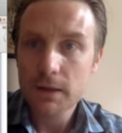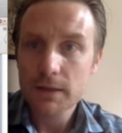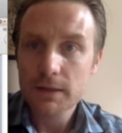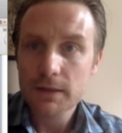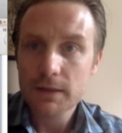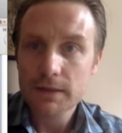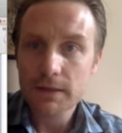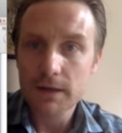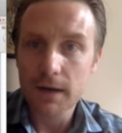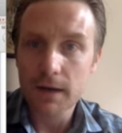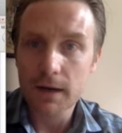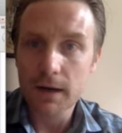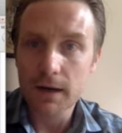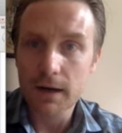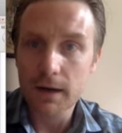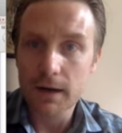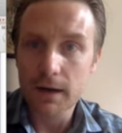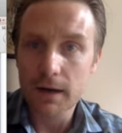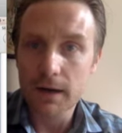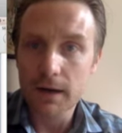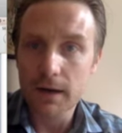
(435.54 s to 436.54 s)

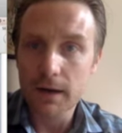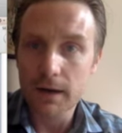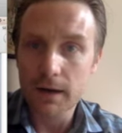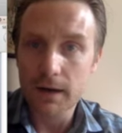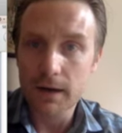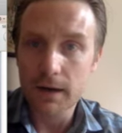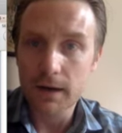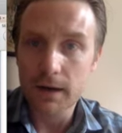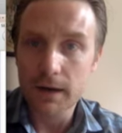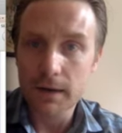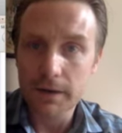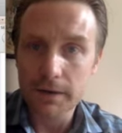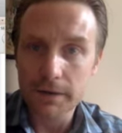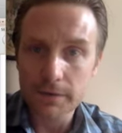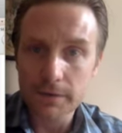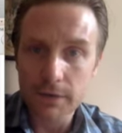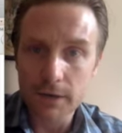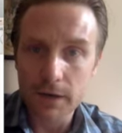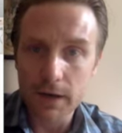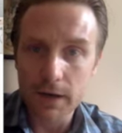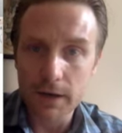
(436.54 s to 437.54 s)

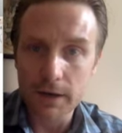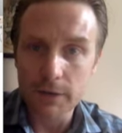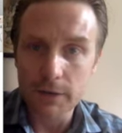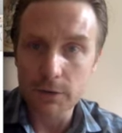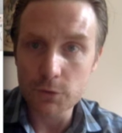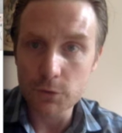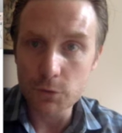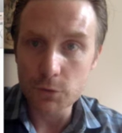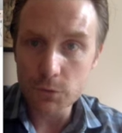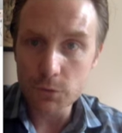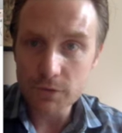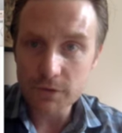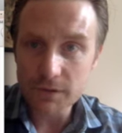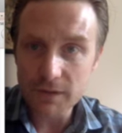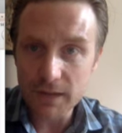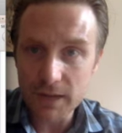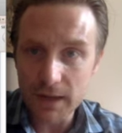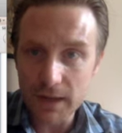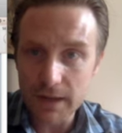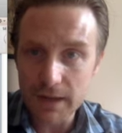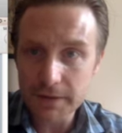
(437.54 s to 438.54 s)
a new
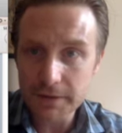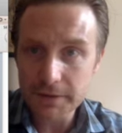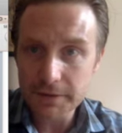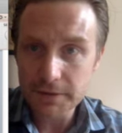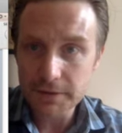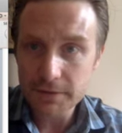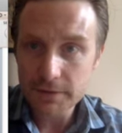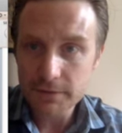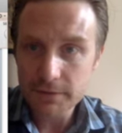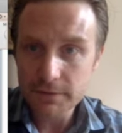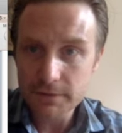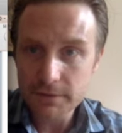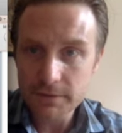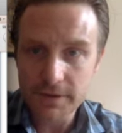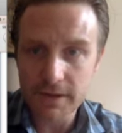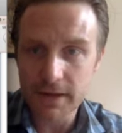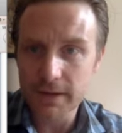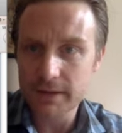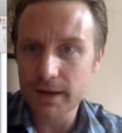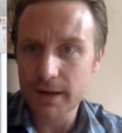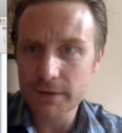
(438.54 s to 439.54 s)
slide. See,
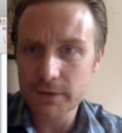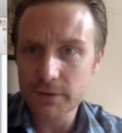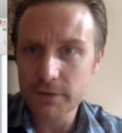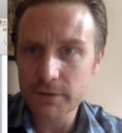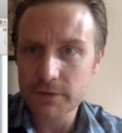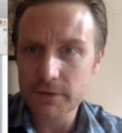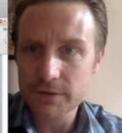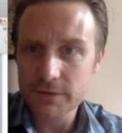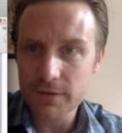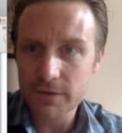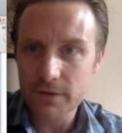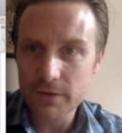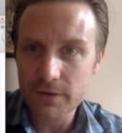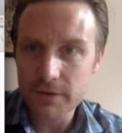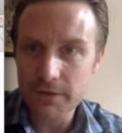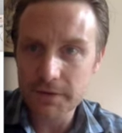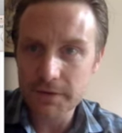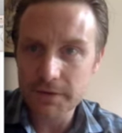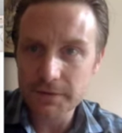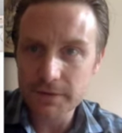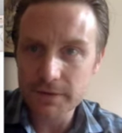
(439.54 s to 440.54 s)
I do this.
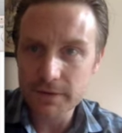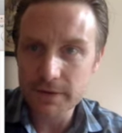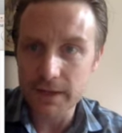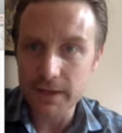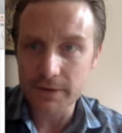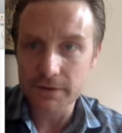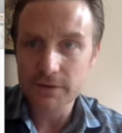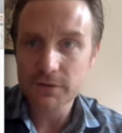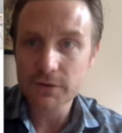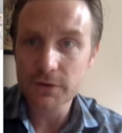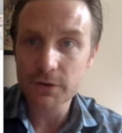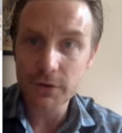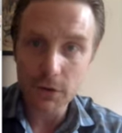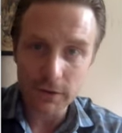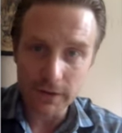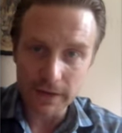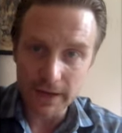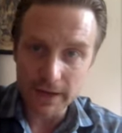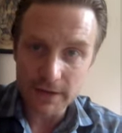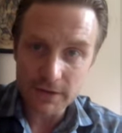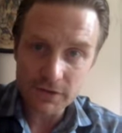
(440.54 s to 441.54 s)
Yes, so you can go
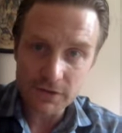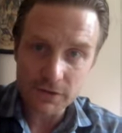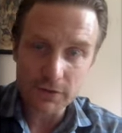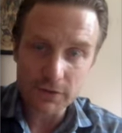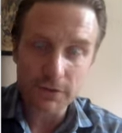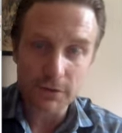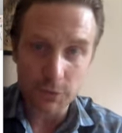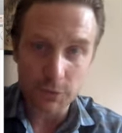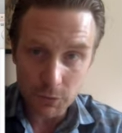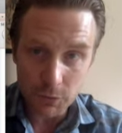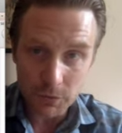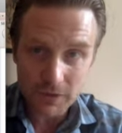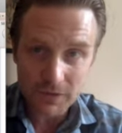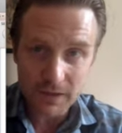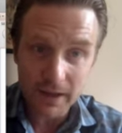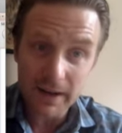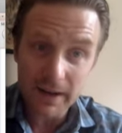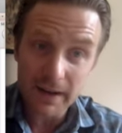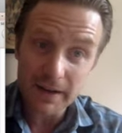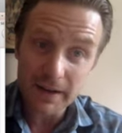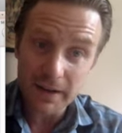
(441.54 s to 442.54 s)
to Insert, New
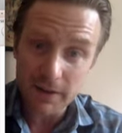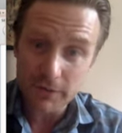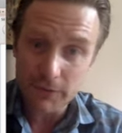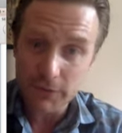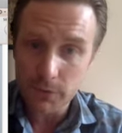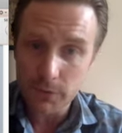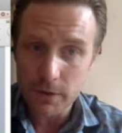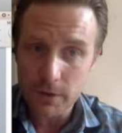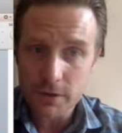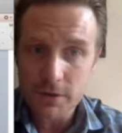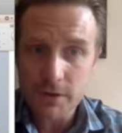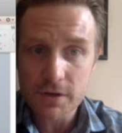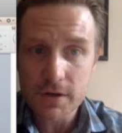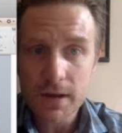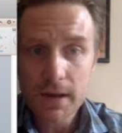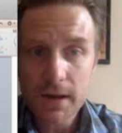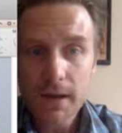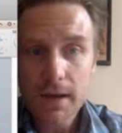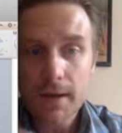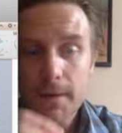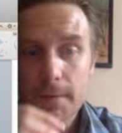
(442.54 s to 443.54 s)
Slide if you wish.
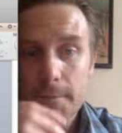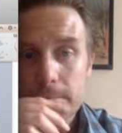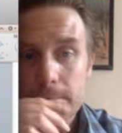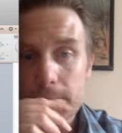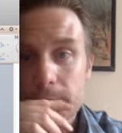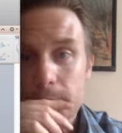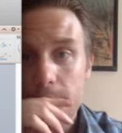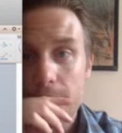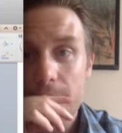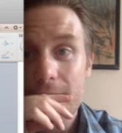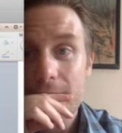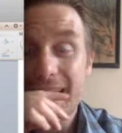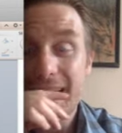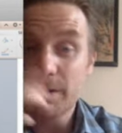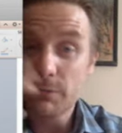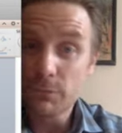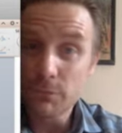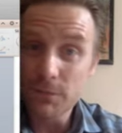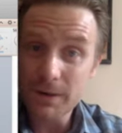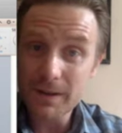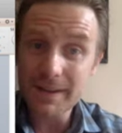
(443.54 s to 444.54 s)
I
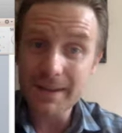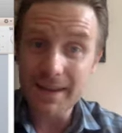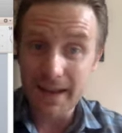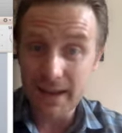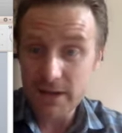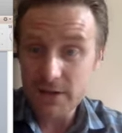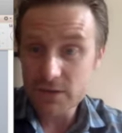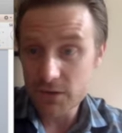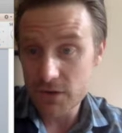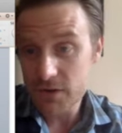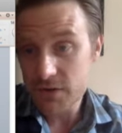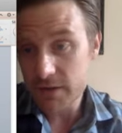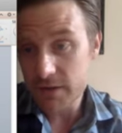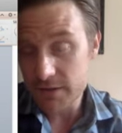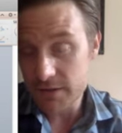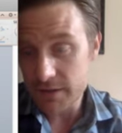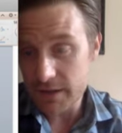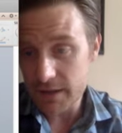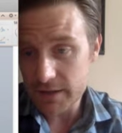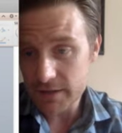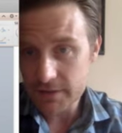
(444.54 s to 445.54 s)
really actually
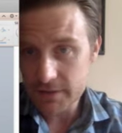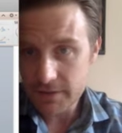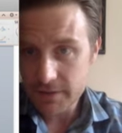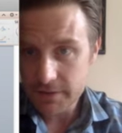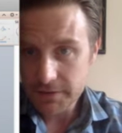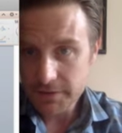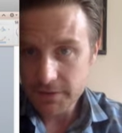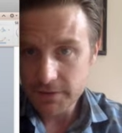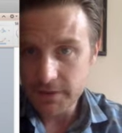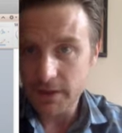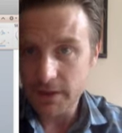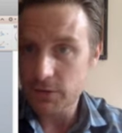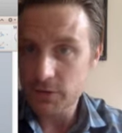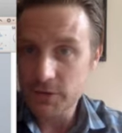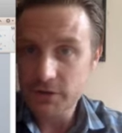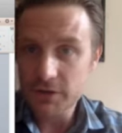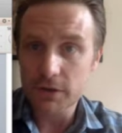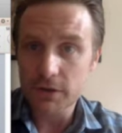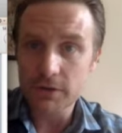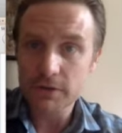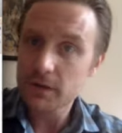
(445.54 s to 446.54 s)
suggest that you
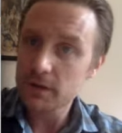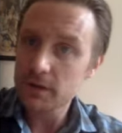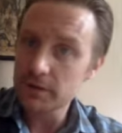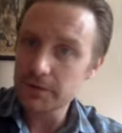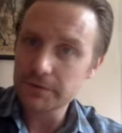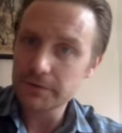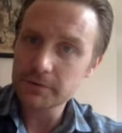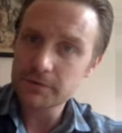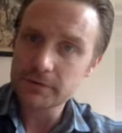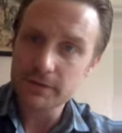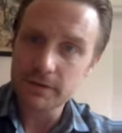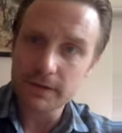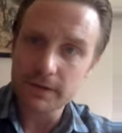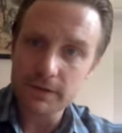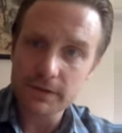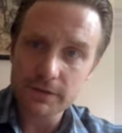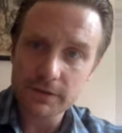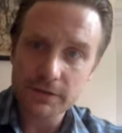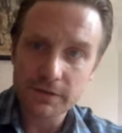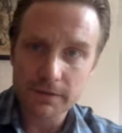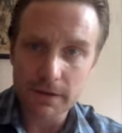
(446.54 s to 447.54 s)
start to use
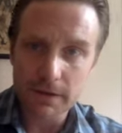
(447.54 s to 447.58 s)
these